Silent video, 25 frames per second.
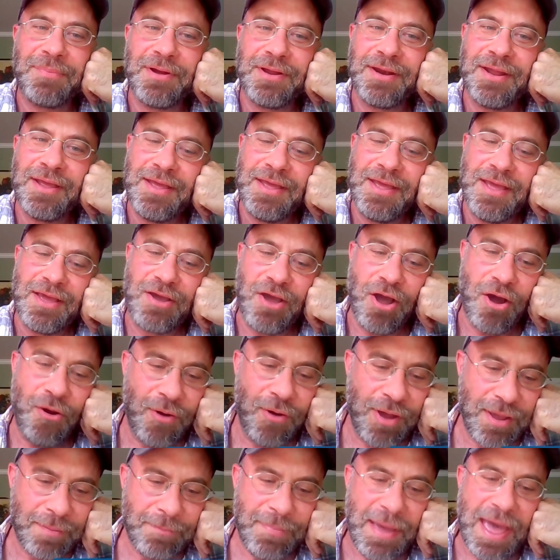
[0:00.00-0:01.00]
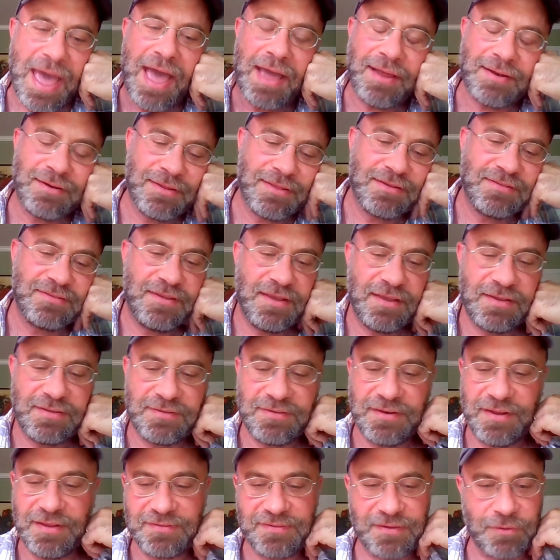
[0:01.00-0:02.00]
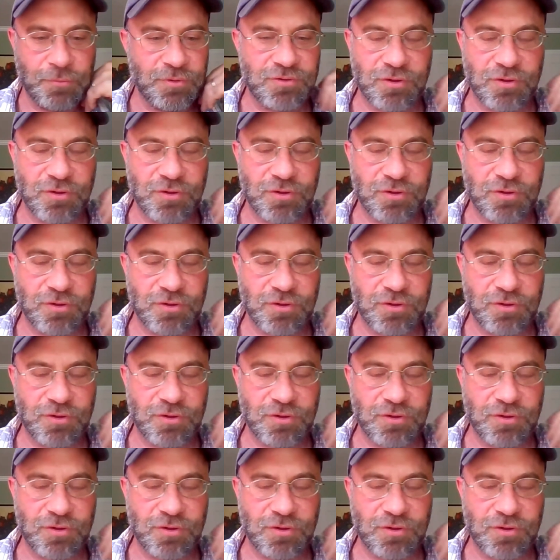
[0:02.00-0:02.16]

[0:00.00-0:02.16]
But going back to the '60s,